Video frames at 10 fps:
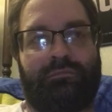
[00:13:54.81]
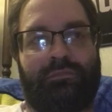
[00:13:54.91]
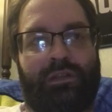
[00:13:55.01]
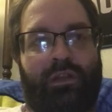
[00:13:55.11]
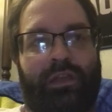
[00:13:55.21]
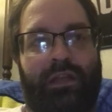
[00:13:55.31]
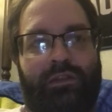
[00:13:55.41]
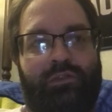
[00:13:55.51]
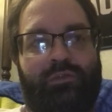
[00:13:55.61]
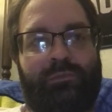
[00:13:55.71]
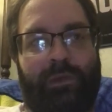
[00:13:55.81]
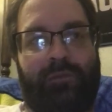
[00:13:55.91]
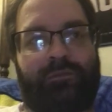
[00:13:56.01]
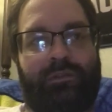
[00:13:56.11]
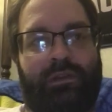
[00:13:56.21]
And all I had to do was pay
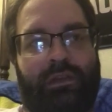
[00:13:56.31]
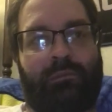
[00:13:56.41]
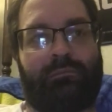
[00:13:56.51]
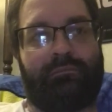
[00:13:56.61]
for the game.